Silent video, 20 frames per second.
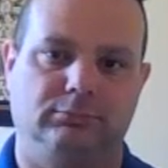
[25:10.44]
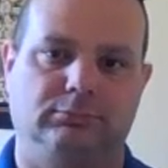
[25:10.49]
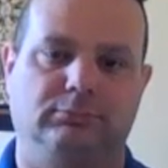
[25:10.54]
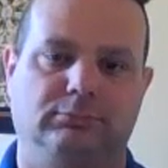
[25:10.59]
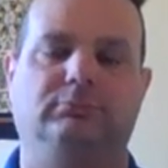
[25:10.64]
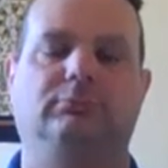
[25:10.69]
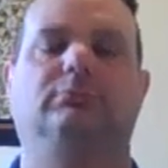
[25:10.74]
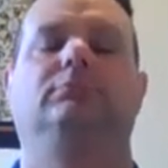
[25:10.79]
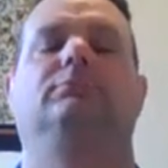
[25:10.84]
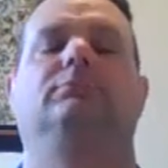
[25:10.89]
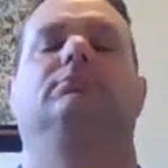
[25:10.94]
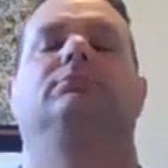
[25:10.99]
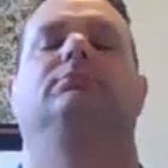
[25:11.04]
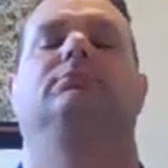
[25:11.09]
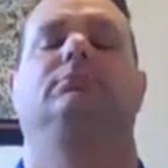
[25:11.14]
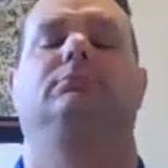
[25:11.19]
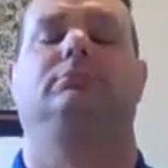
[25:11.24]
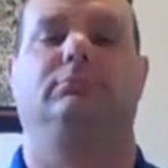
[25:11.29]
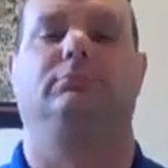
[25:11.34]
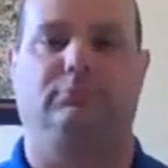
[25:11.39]

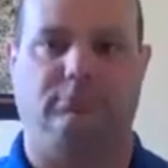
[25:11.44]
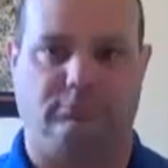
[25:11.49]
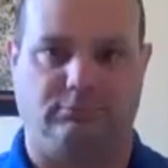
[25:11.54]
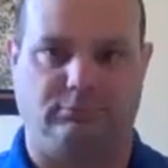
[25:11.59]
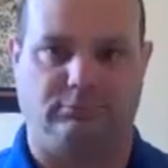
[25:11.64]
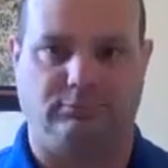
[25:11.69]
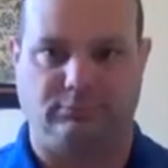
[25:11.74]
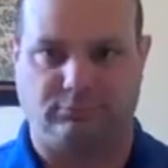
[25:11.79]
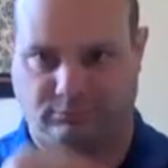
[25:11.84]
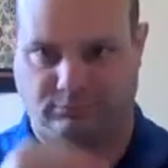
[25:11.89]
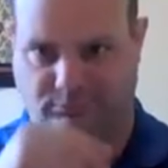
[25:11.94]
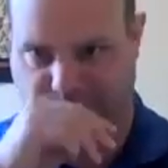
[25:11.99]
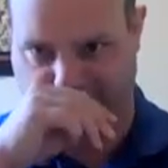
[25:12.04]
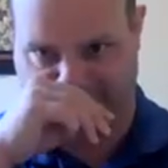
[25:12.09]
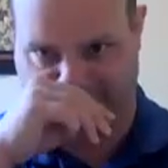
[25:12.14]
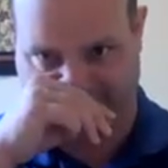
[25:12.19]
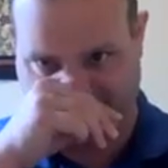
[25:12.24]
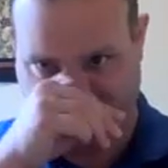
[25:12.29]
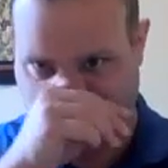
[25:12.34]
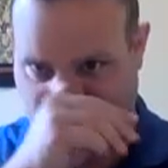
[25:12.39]

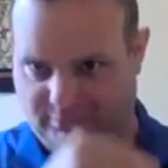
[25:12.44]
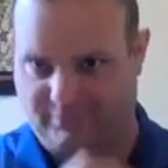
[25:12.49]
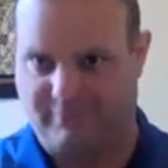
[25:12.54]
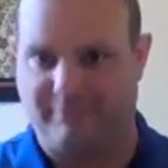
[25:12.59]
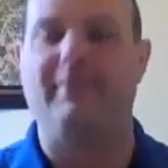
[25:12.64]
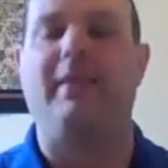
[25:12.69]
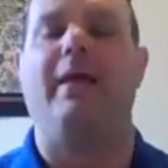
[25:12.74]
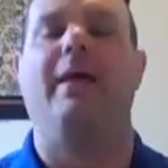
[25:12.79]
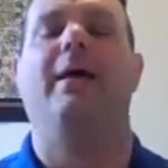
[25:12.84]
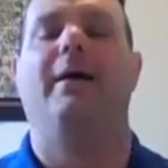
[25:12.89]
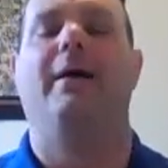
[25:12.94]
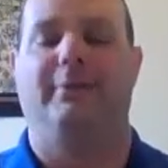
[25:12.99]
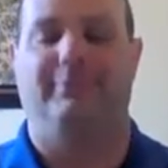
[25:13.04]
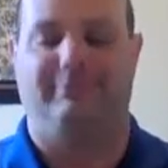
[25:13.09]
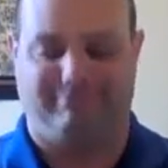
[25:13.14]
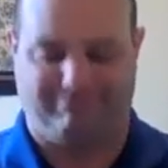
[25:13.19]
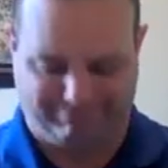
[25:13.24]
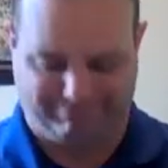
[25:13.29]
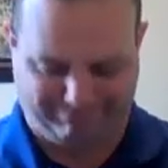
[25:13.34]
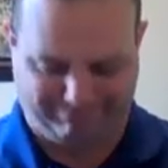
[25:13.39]

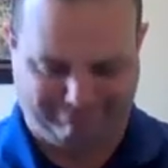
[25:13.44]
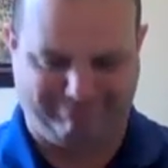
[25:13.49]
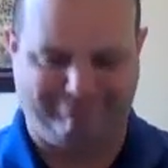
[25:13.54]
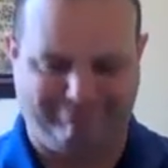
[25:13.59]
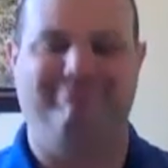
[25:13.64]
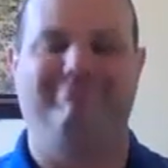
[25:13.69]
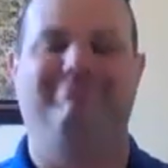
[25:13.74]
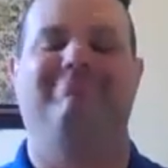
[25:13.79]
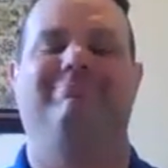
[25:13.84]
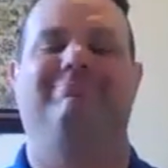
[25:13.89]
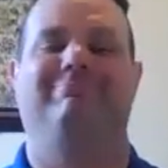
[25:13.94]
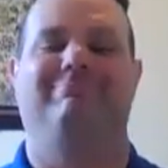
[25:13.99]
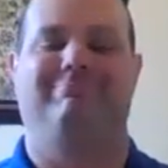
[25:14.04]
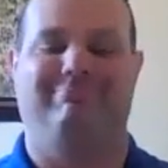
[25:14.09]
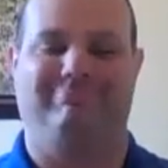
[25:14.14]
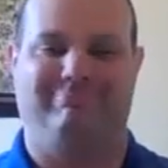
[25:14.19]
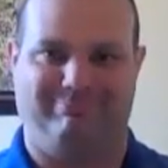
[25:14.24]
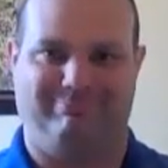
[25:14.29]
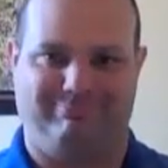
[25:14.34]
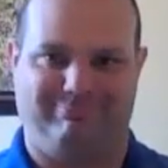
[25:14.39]

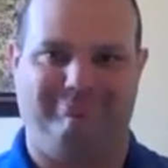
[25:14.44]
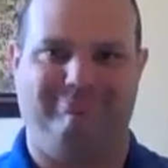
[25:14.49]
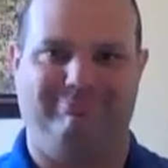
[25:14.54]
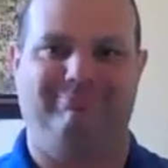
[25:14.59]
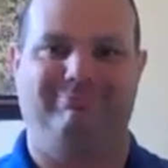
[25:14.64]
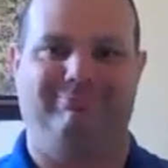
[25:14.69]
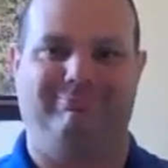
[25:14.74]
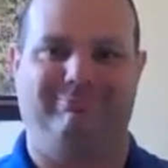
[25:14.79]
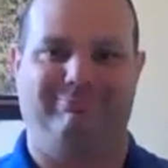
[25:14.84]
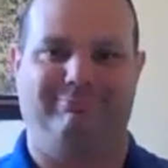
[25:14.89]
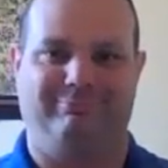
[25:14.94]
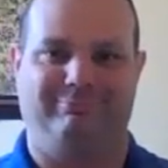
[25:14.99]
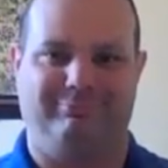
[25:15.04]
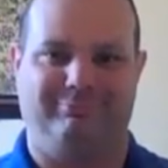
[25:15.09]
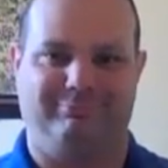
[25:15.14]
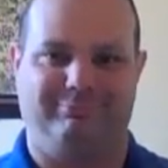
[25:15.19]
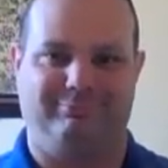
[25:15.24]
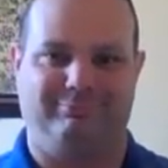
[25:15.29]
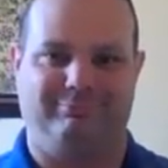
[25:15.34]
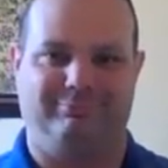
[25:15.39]

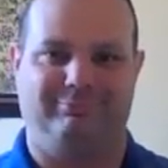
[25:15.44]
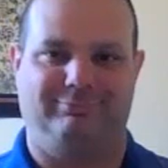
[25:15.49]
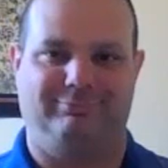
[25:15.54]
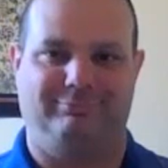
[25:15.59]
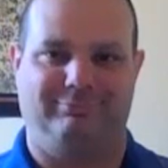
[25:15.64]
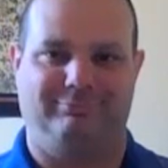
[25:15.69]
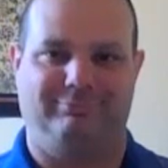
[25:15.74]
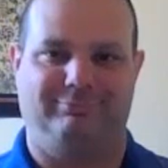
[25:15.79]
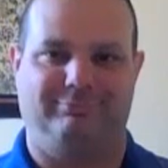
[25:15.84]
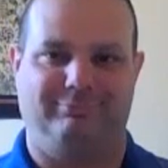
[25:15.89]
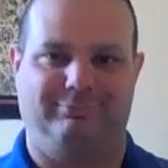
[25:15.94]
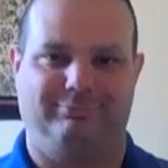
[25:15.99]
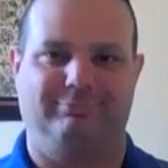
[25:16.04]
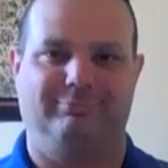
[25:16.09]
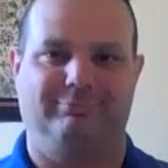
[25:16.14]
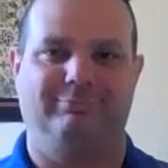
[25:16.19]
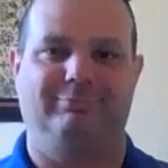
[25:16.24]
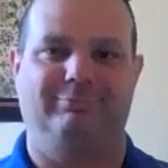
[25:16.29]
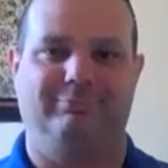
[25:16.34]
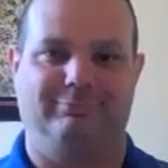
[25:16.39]

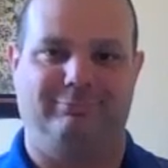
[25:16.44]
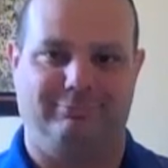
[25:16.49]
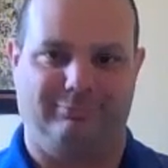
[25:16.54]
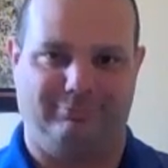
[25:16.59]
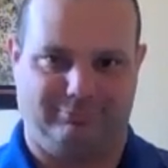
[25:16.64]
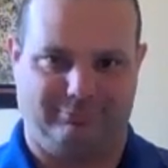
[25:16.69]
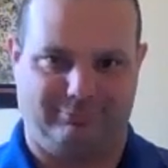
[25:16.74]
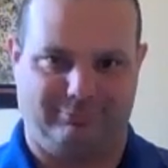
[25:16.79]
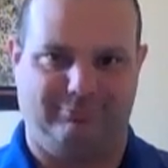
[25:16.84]
(not speaking)